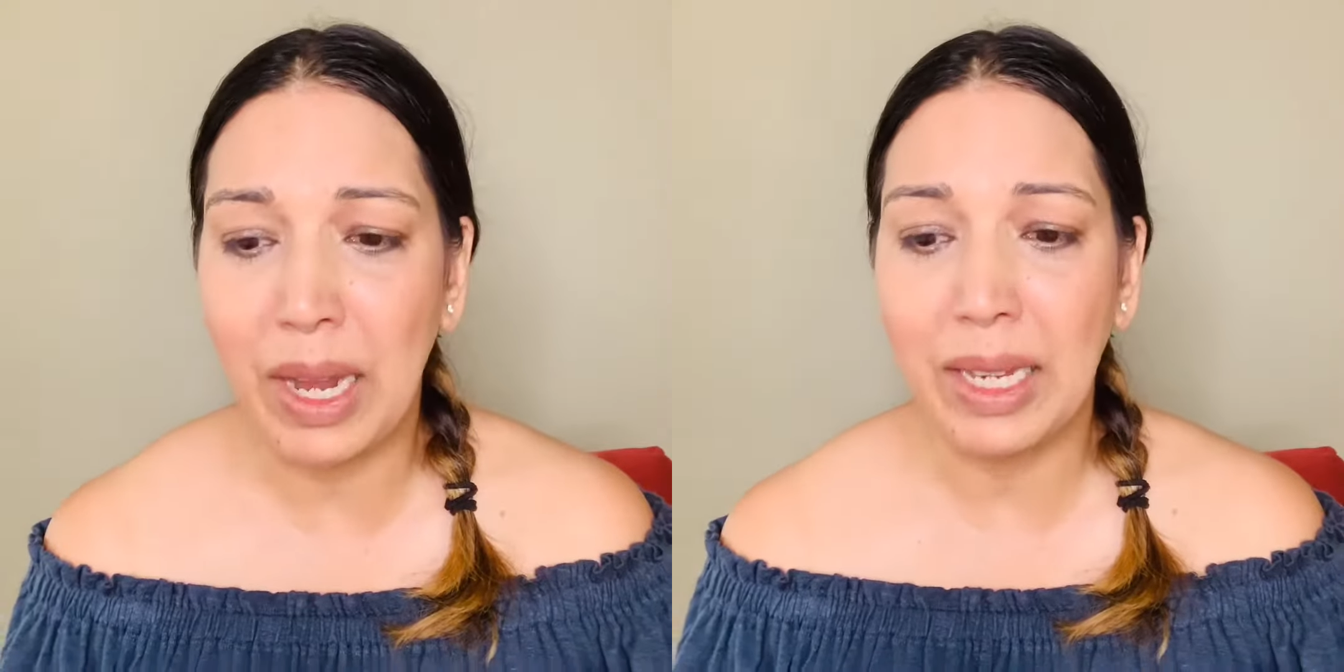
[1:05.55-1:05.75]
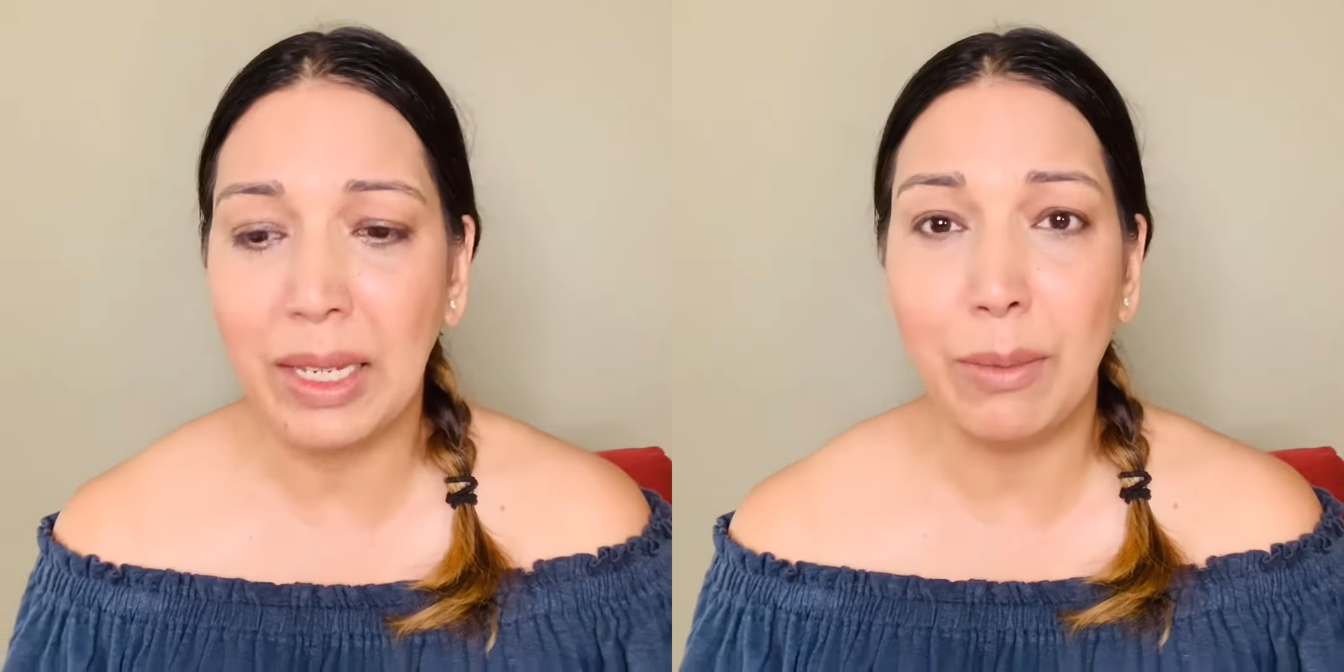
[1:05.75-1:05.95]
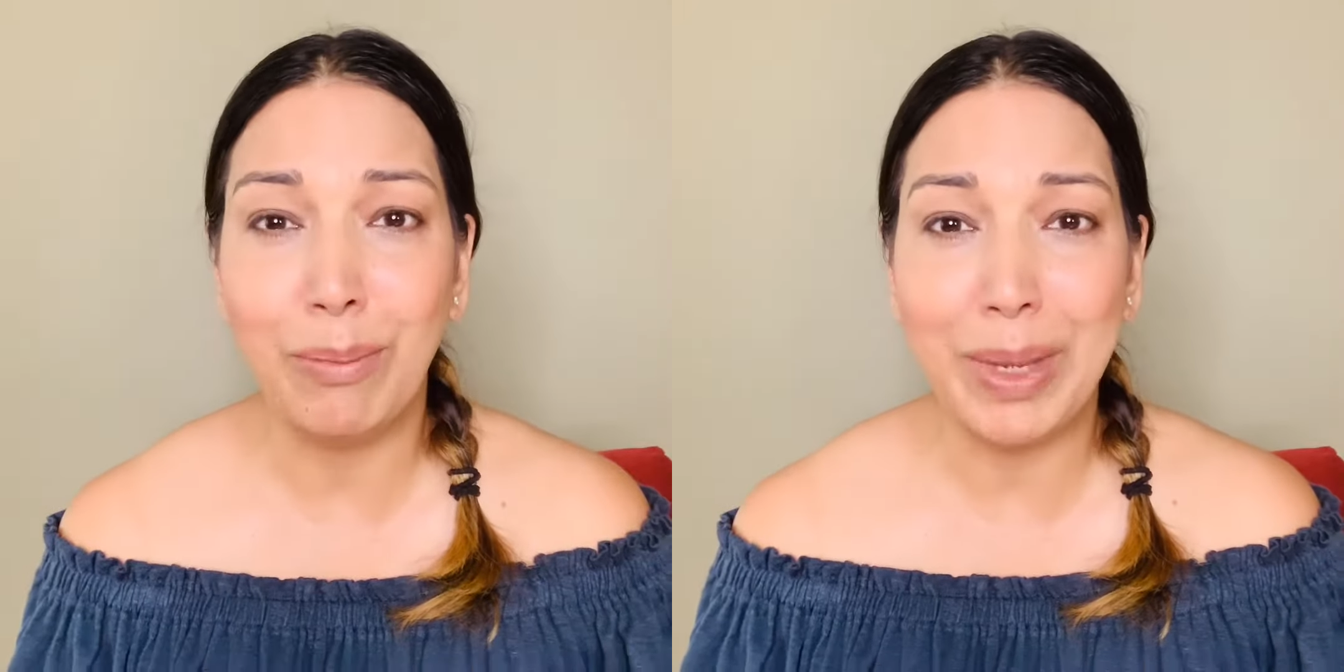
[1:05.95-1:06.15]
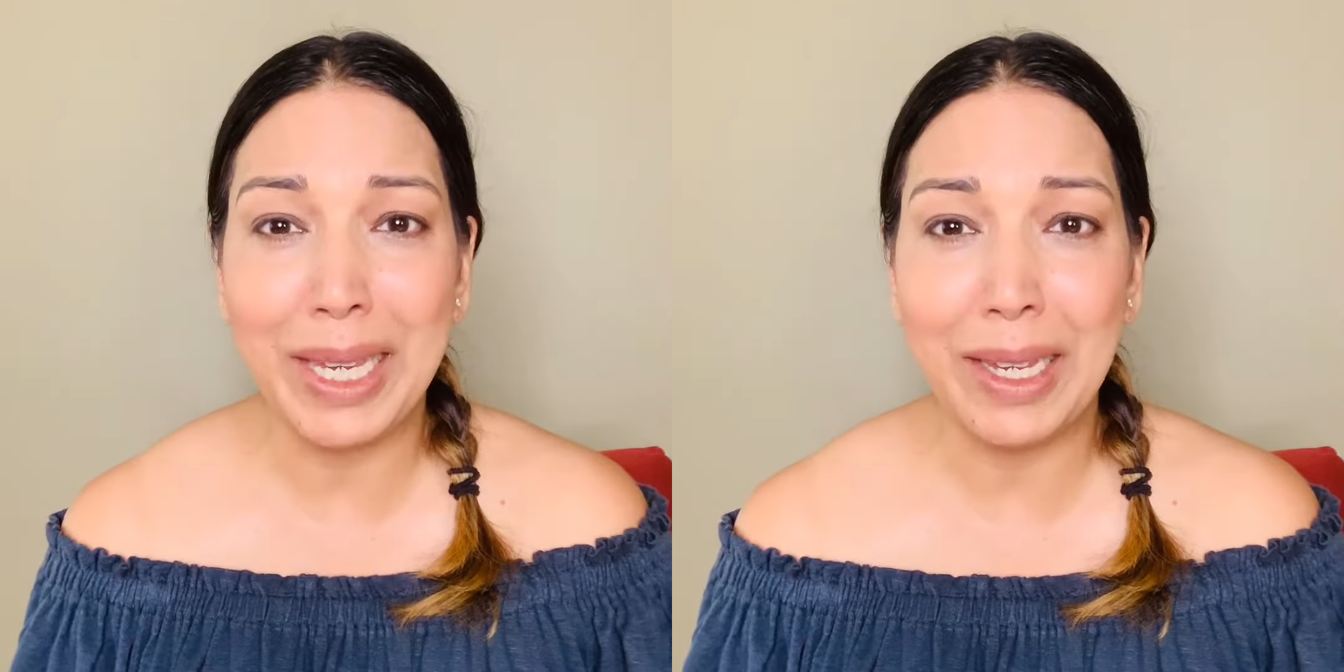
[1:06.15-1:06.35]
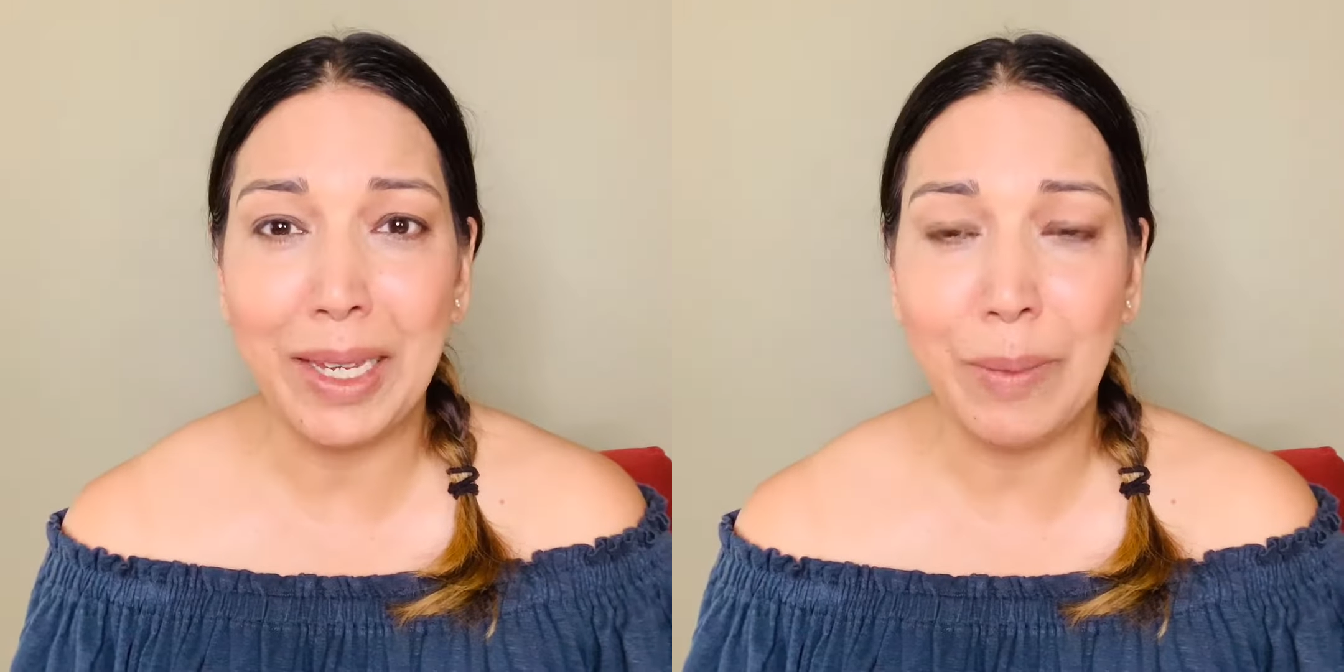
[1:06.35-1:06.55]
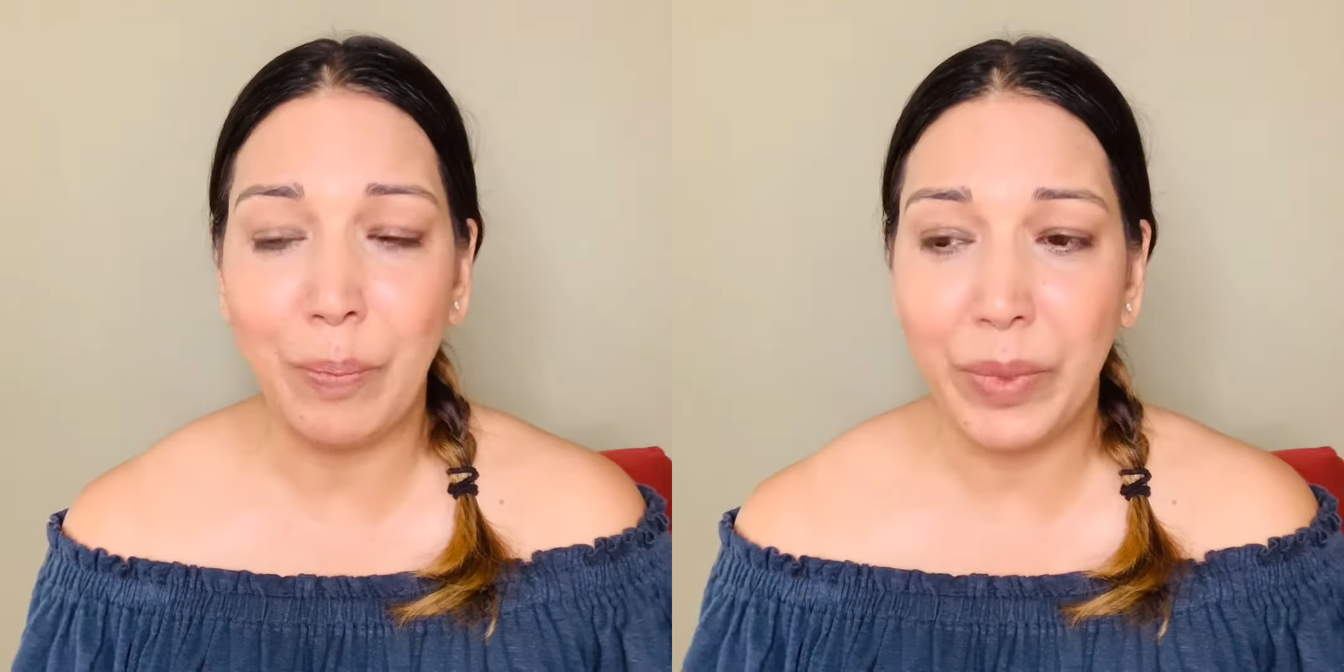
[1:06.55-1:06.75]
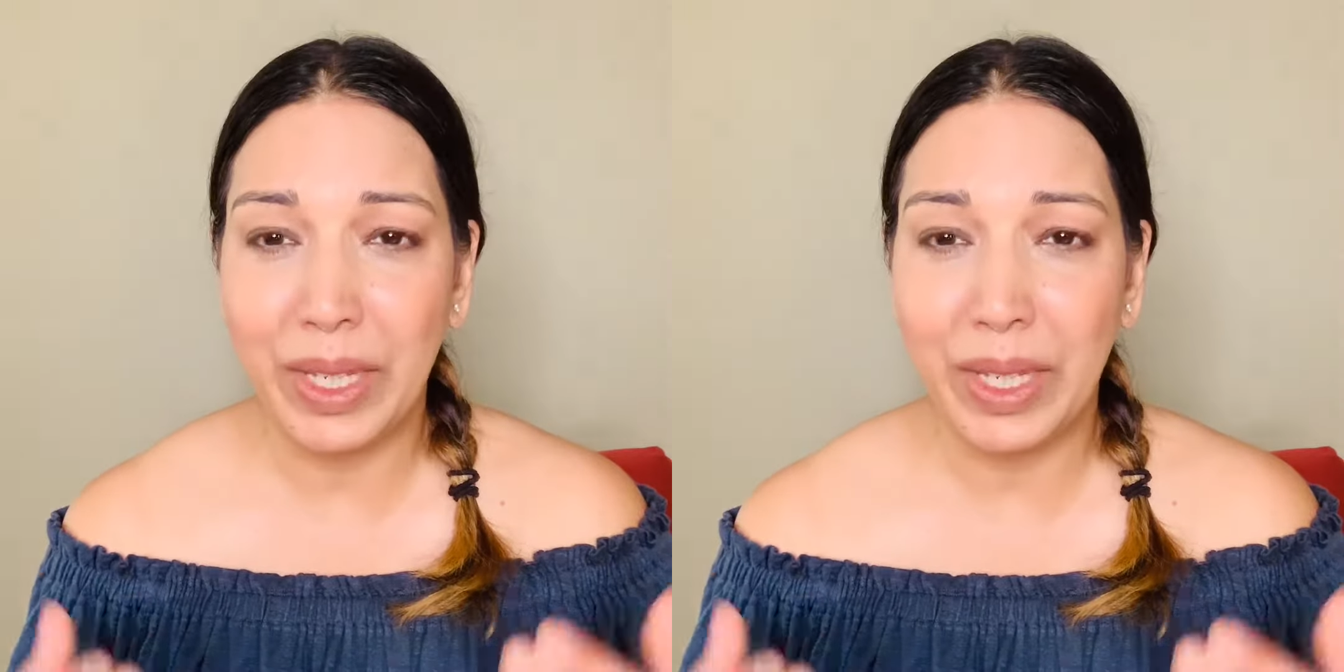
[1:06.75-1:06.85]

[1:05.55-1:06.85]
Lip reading: I can be